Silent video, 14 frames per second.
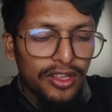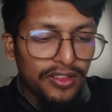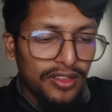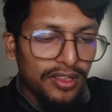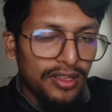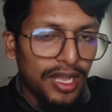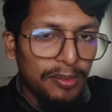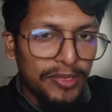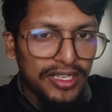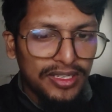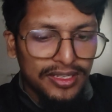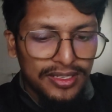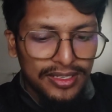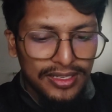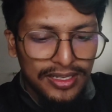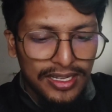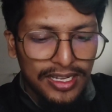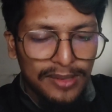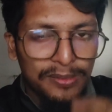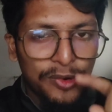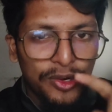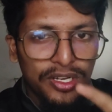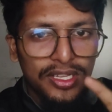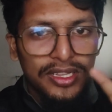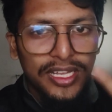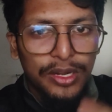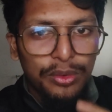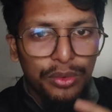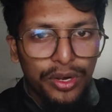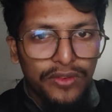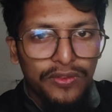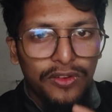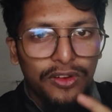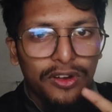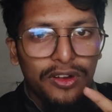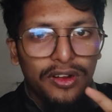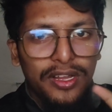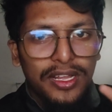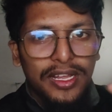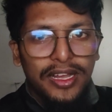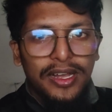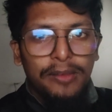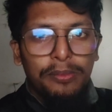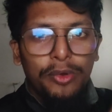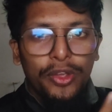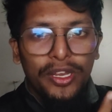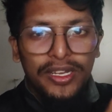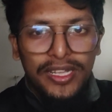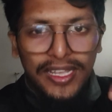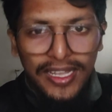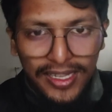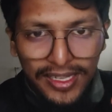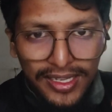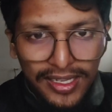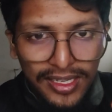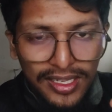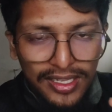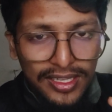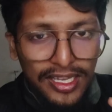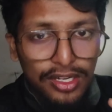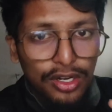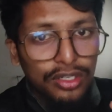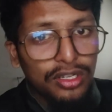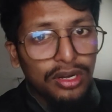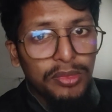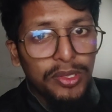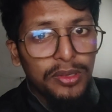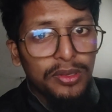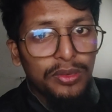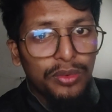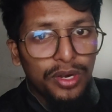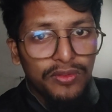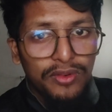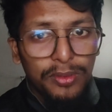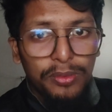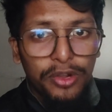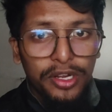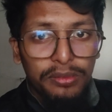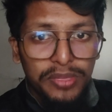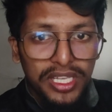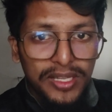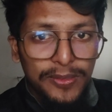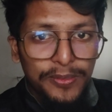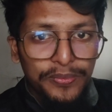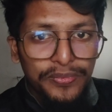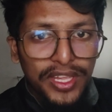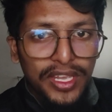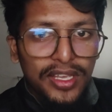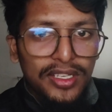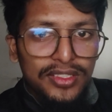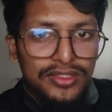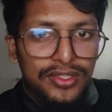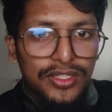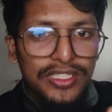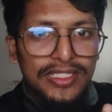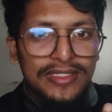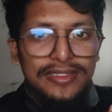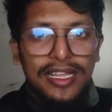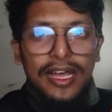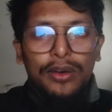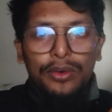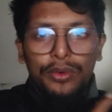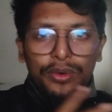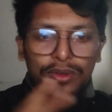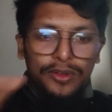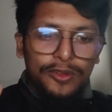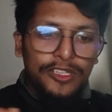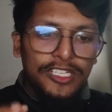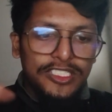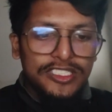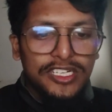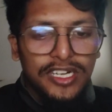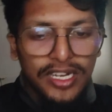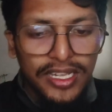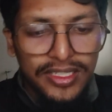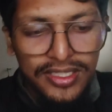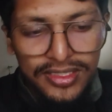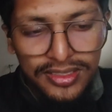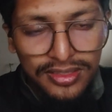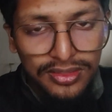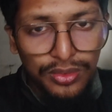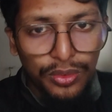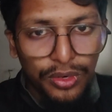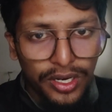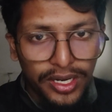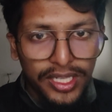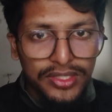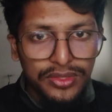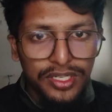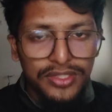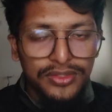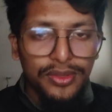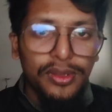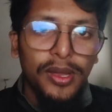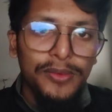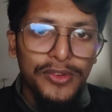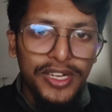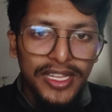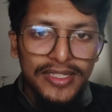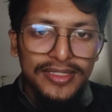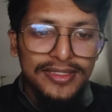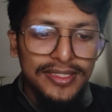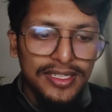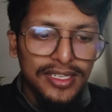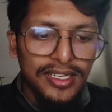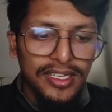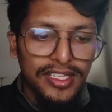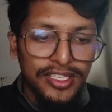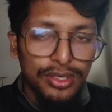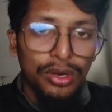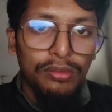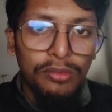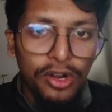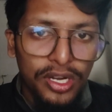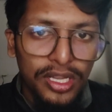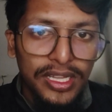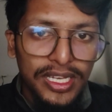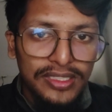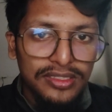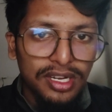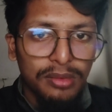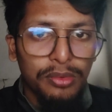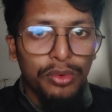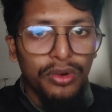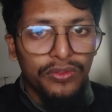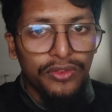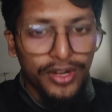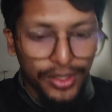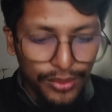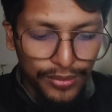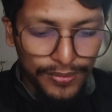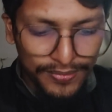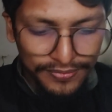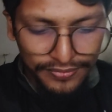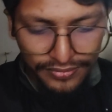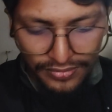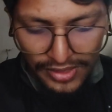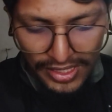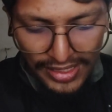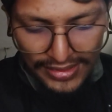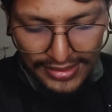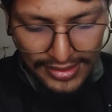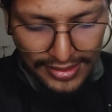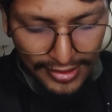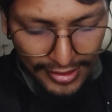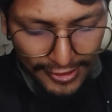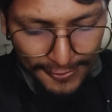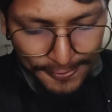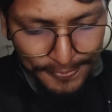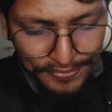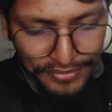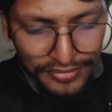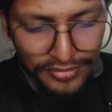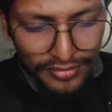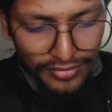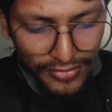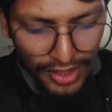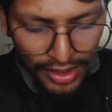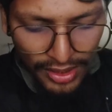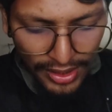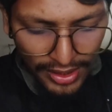a model that work for point A, they're not gonna be work for point B. So this is how the generalizations work actually. So you have to test your model that's gonna be work for you. That's it. Then it comes to data